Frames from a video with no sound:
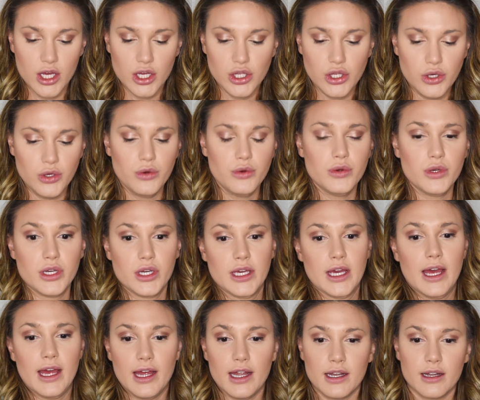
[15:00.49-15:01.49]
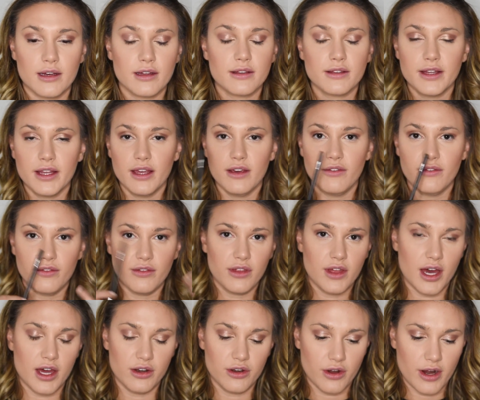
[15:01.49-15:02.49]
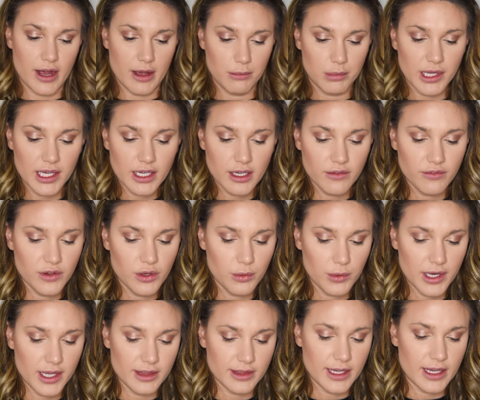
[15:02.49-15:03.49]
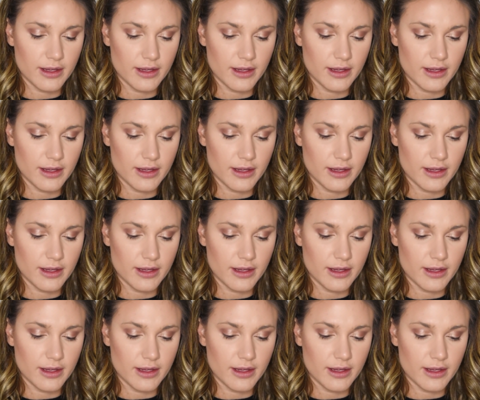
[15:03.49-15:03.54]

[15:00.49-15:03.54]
you can leave the under eye blank if you want.